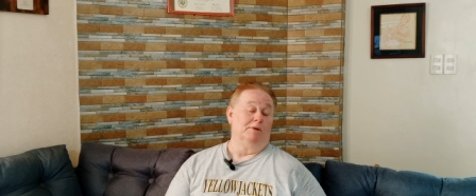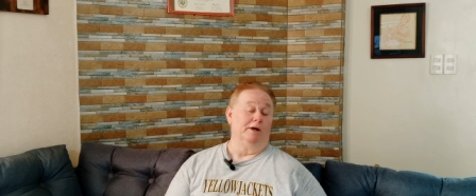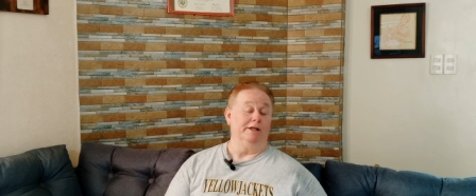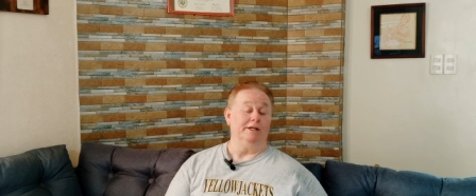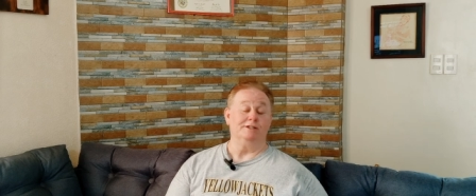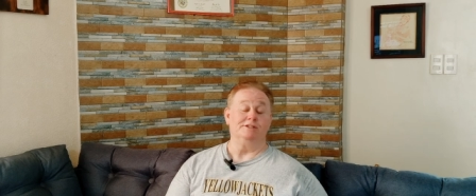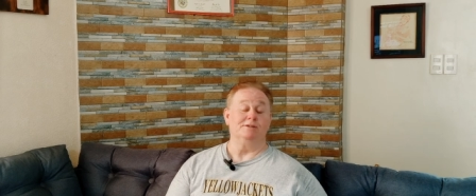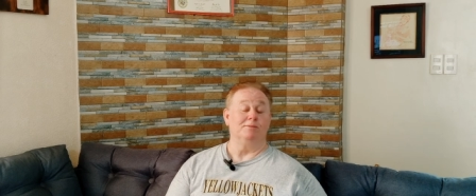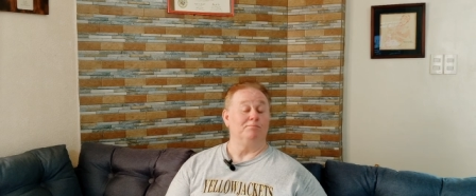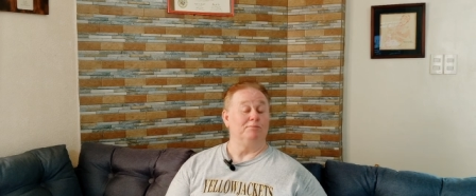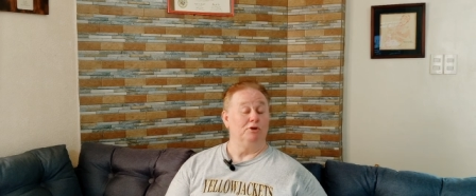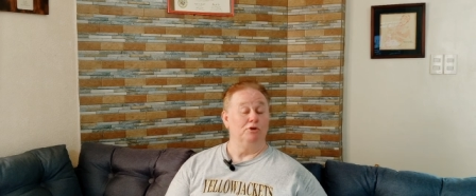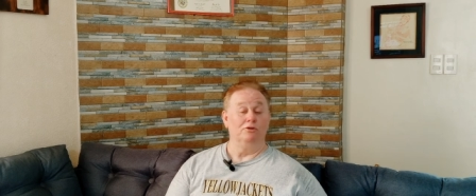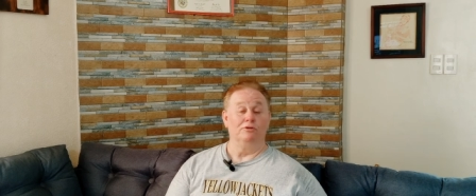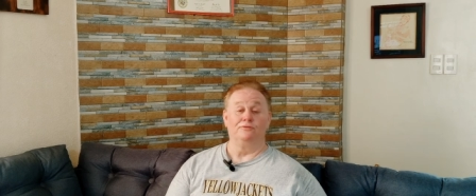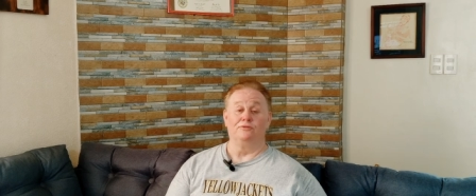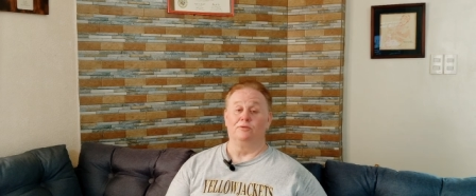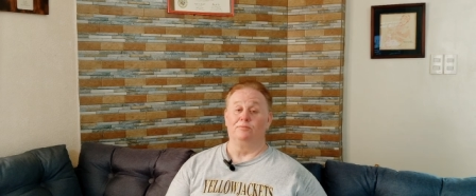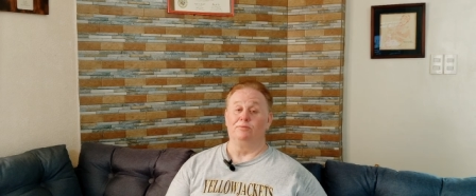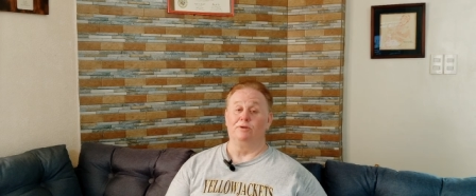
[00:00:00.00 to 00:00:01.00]
But it's a
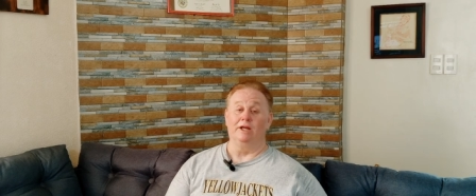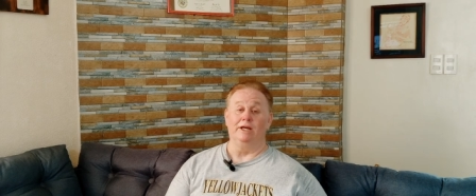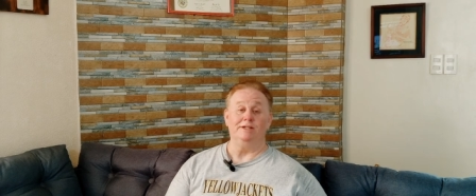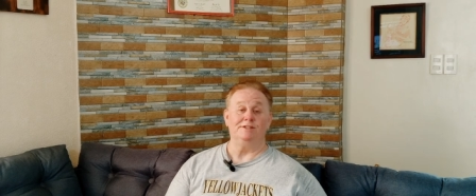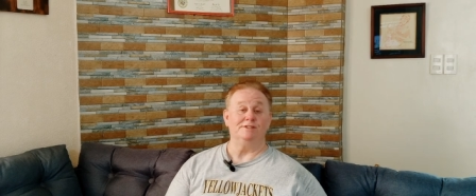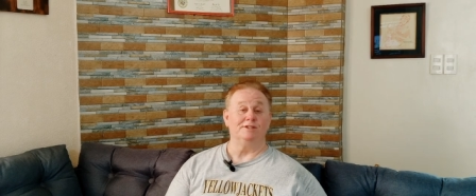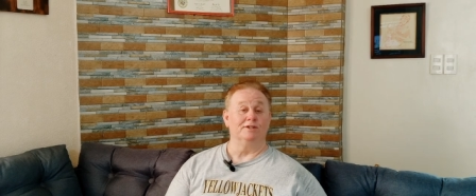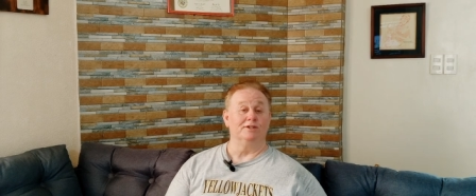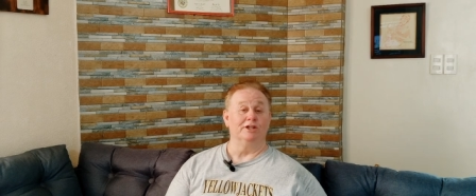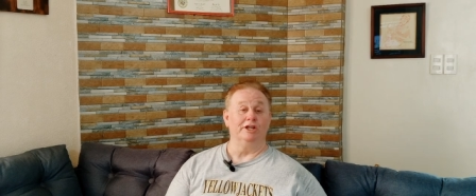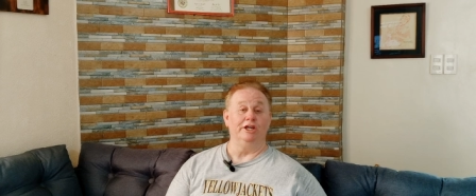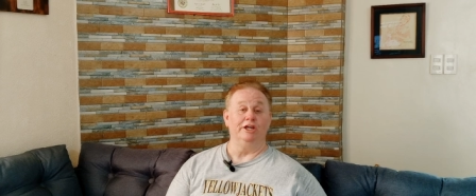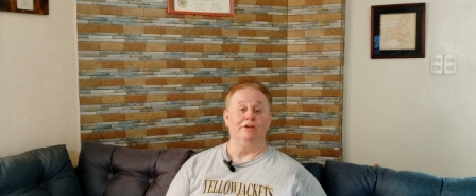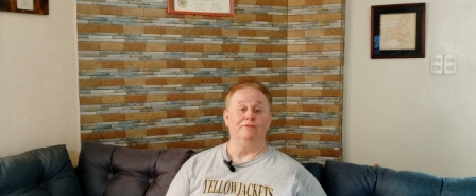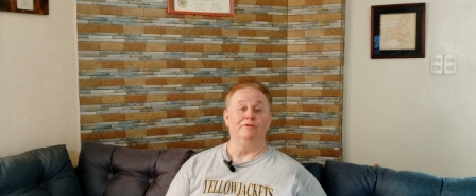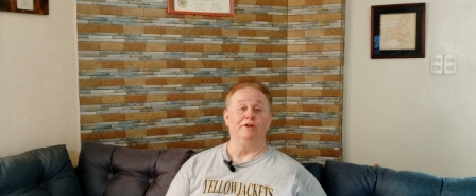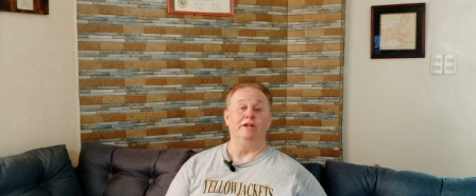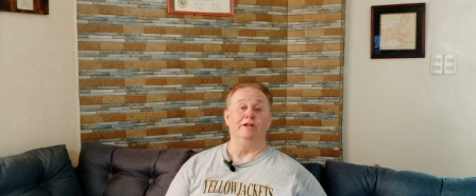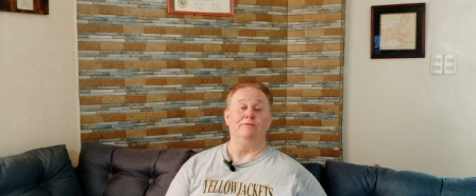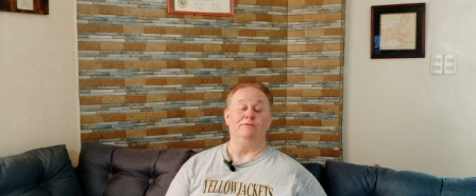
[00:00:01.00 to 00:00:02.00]
beautiful place to
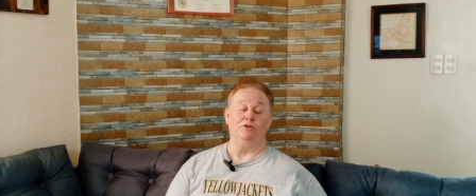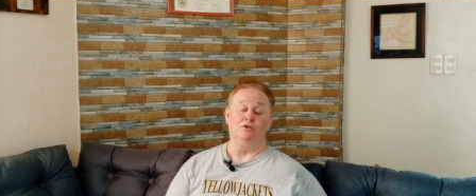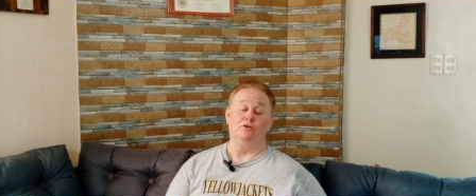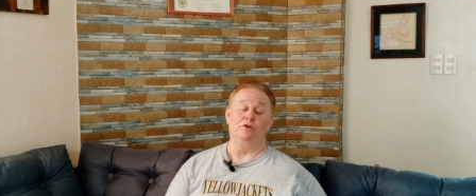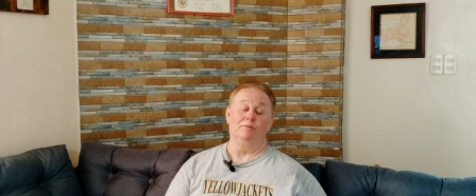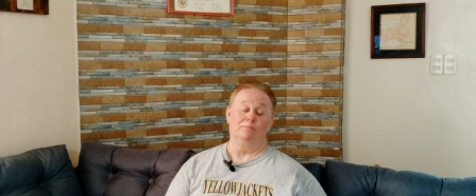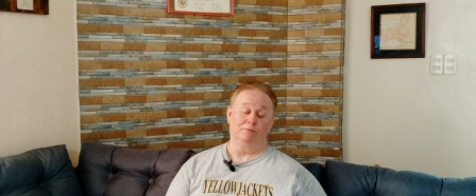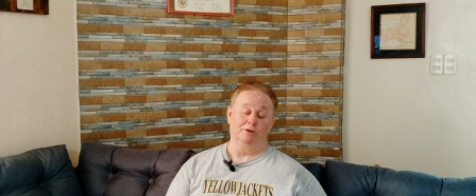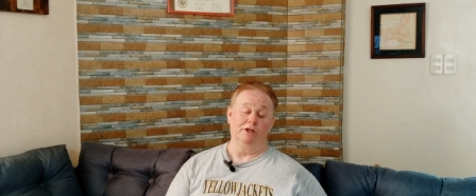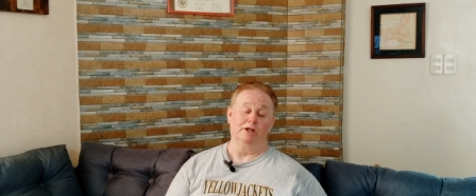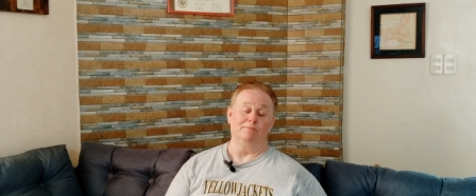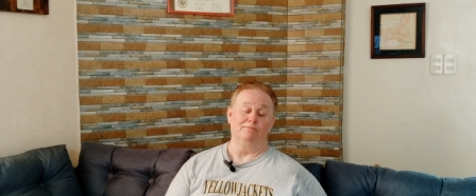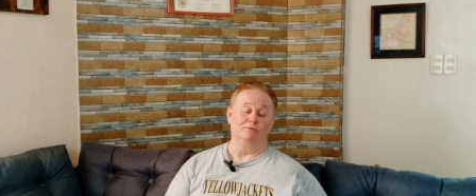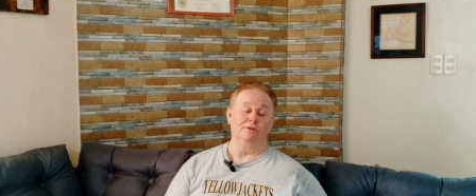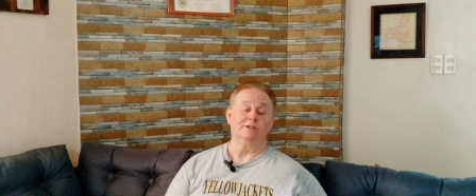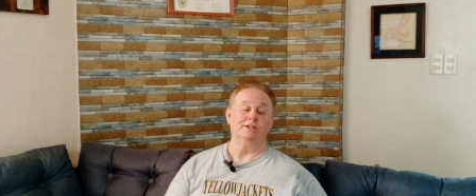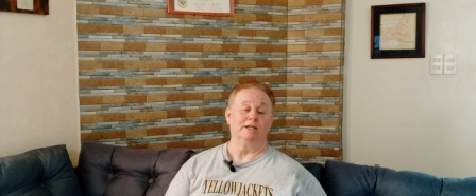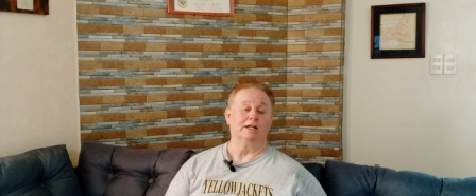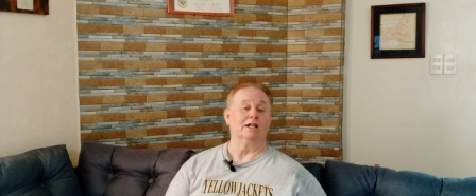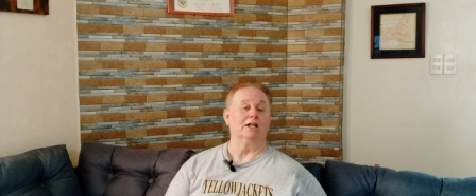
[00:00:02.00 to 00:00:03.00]
live, and if you can put
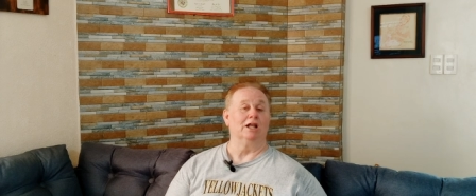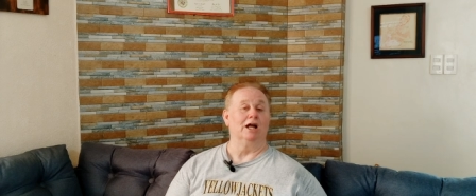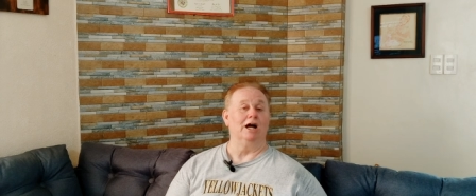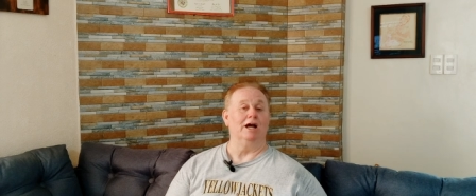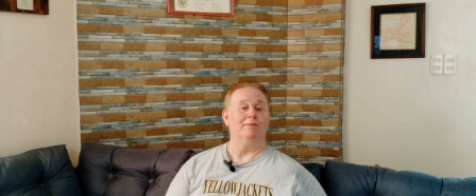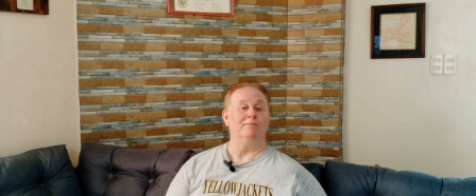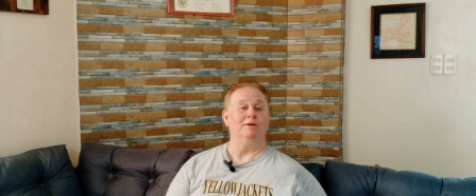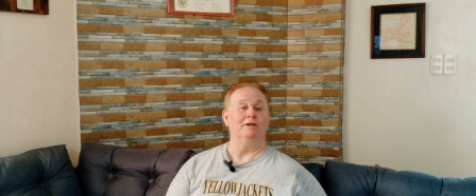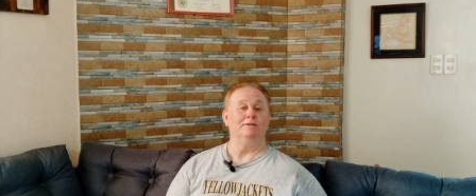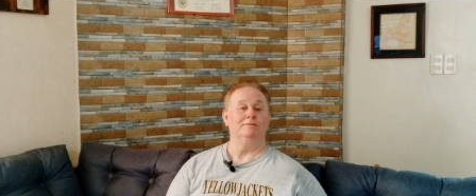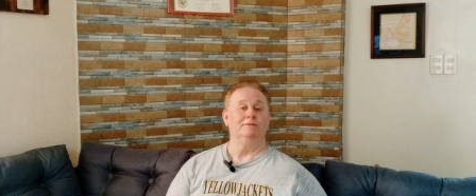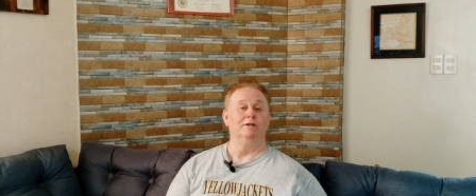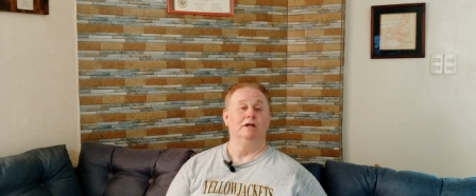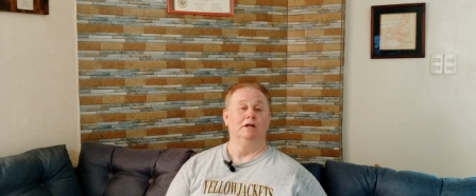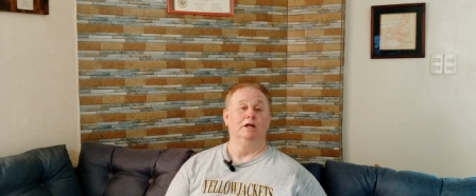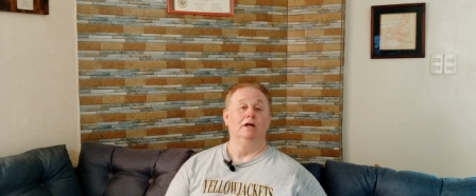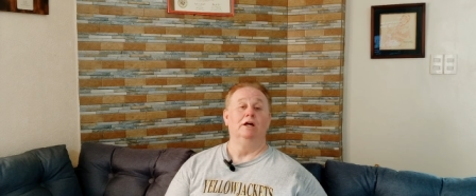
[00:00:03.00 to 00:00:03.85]
up with the climate,